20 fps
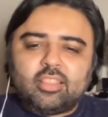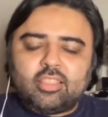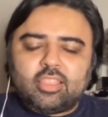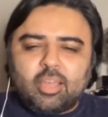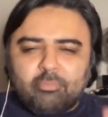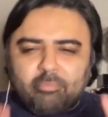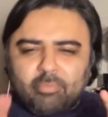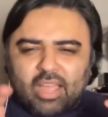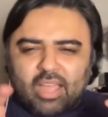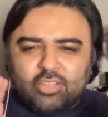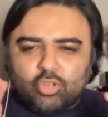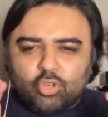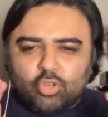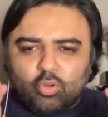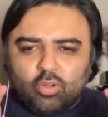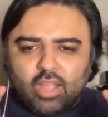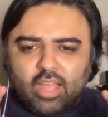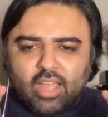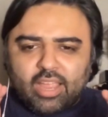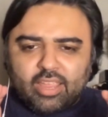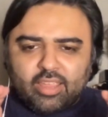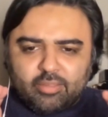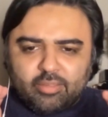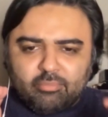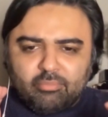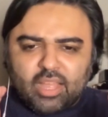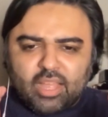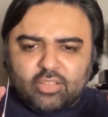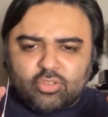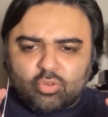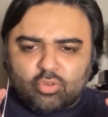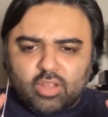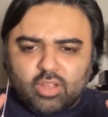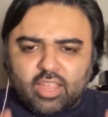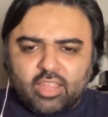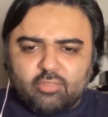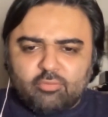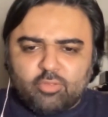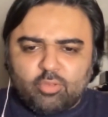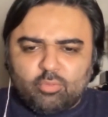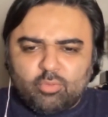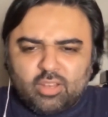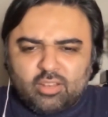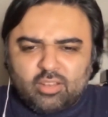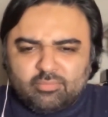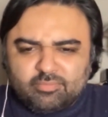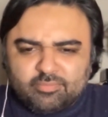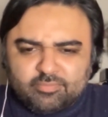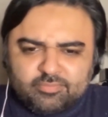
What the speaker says: heroes, macho guy, if you